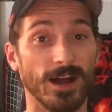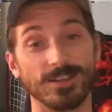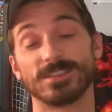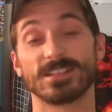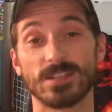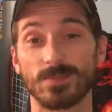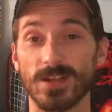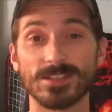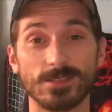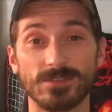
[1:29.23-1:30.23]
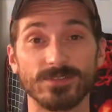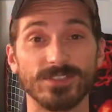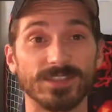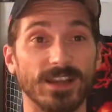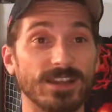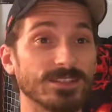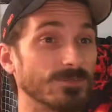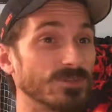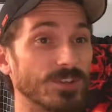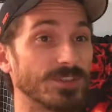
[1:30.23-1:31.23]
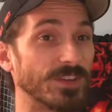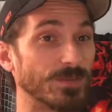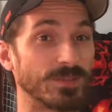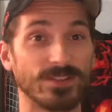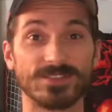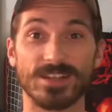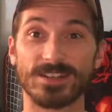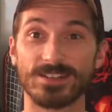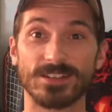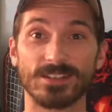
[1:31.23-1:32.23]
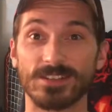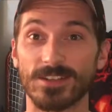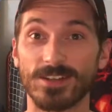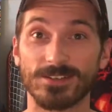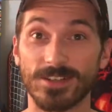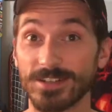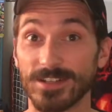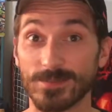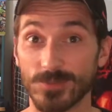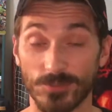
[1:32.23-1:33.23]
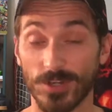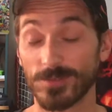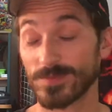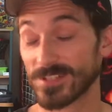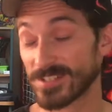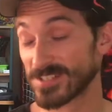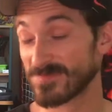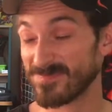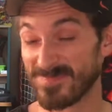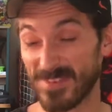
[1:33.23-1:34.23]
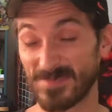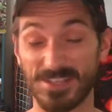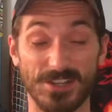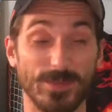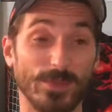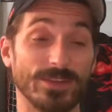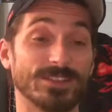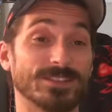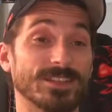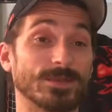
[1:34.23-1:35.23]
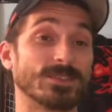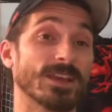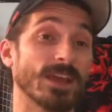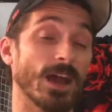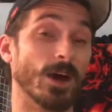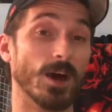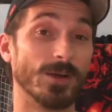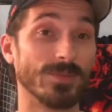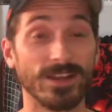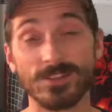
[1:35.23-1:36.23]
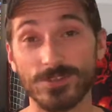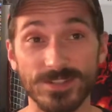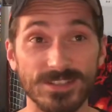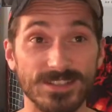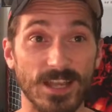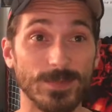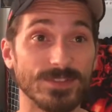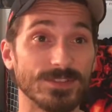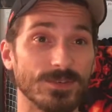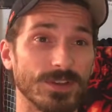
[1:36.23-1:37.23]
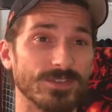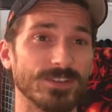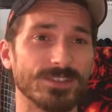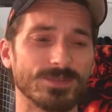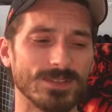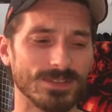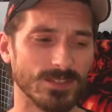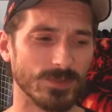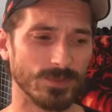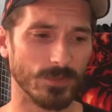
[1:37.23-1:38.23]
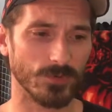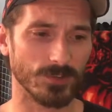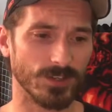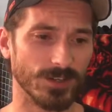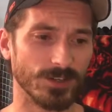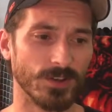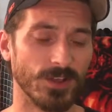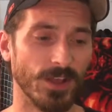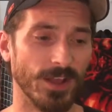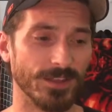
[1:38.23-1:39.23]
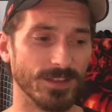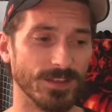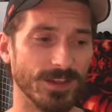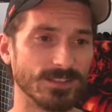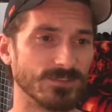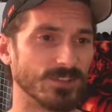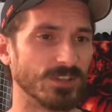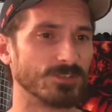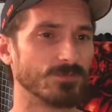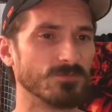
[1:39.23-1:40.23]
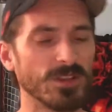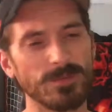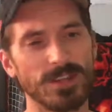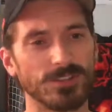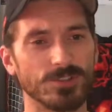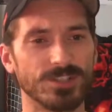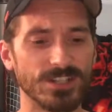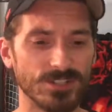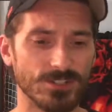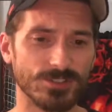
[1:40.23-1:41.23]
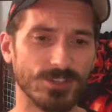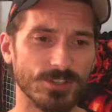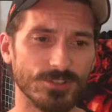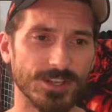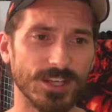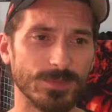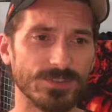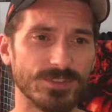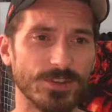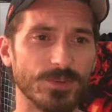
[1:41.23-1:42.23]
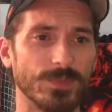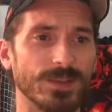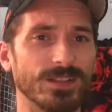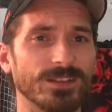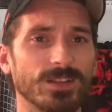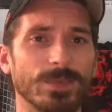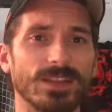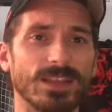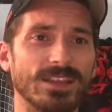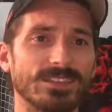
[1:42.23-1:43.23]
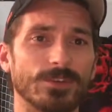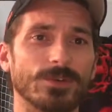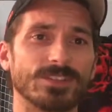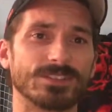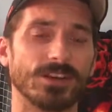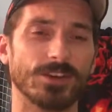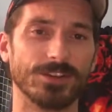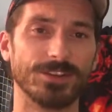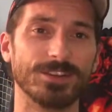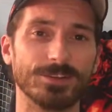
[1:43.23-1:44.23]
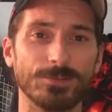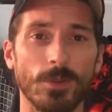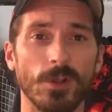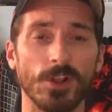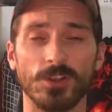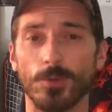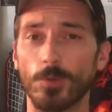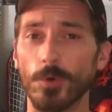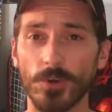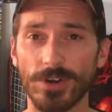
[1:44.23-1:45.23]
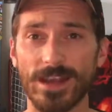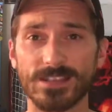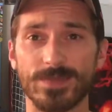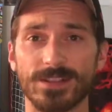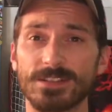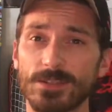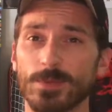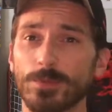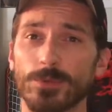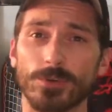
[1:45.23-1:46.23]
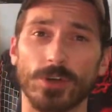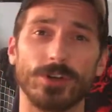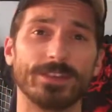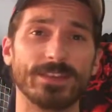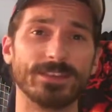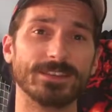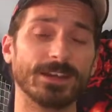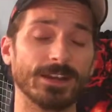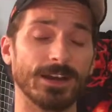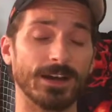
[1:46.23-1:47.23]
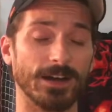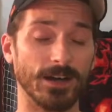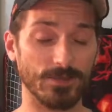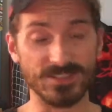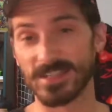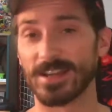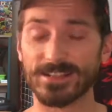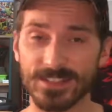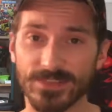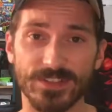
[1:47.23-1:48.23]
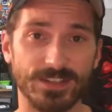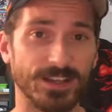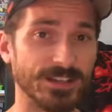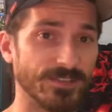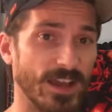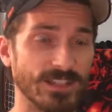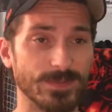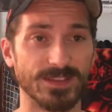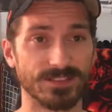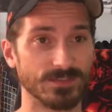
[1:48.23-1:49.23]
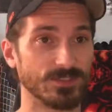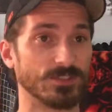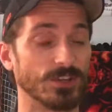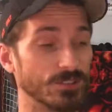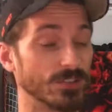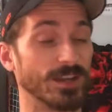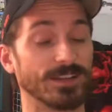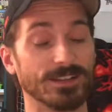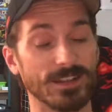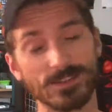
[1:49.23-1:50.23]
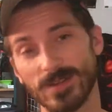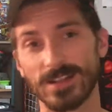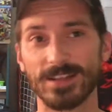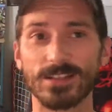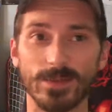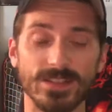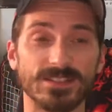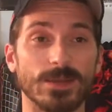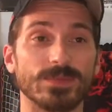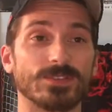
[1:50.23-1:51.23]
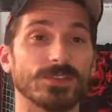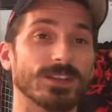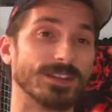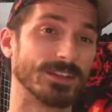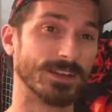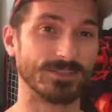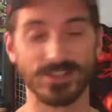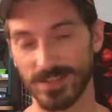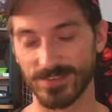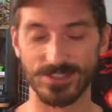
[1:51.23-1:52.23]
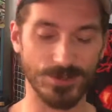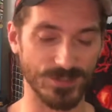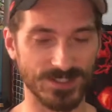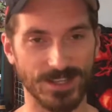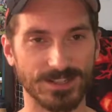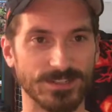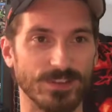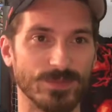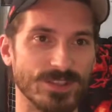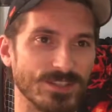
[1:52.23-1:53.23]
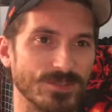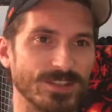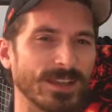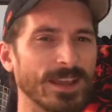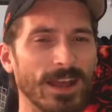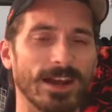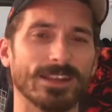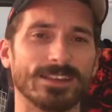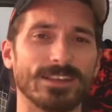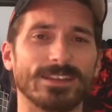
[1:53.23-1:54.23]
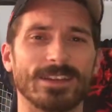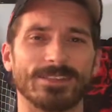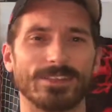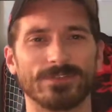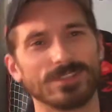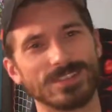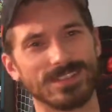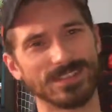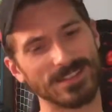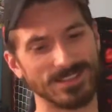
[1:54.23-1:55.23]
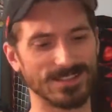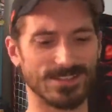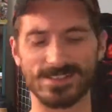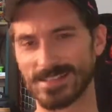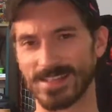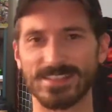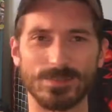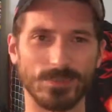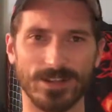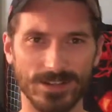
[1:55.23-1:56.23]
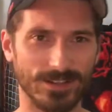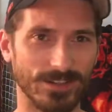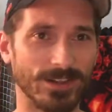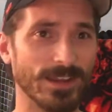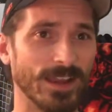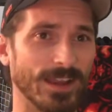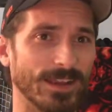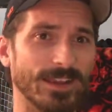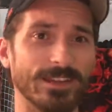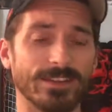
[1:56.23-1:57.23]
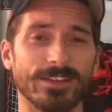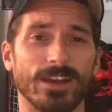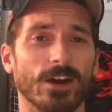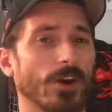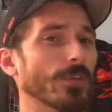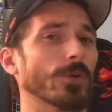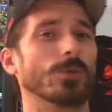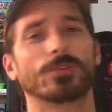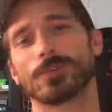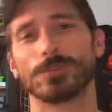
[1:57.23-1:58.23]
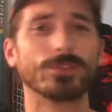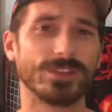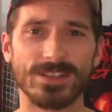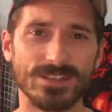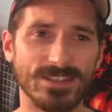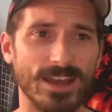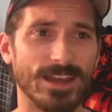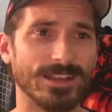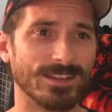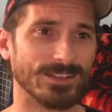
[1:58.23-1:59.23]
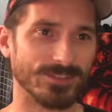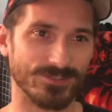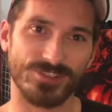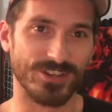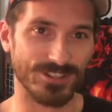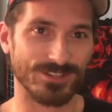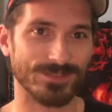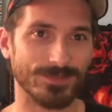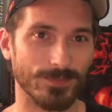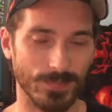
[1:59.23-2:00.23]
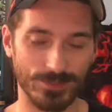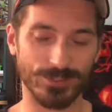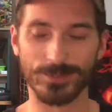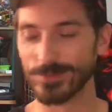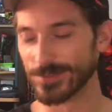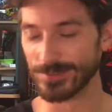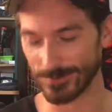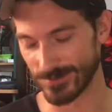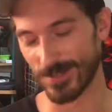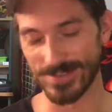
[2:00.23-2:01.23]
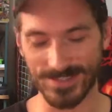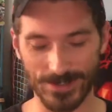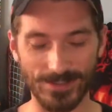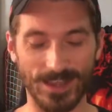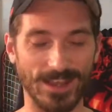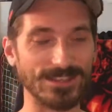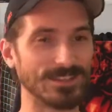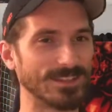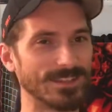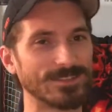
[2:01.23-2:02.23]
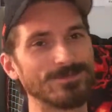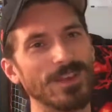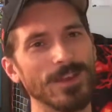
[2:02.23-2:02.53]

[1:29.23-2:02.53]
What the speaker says: So that's the plot summary for you guys. I'm sorry if I pronounced any of the Klingon or any names wrong, because I'm terrible at pronouncing names. But I enjoyed this episode. I felt this was a little bit more along the lines of a, maybe not a traditional Star Trek episode, but a little bit less focused on the war aspect, a little bit more on the scientific kind of aspects of Star Trek. And that's what I liked about this episode. I like kind of diving into a scientific mystery. I like that they kind of at first think that this is a deadly predator, and all the whole crew thinks that, and then there's just Burnham, who, you know, is always an outcast and thinks,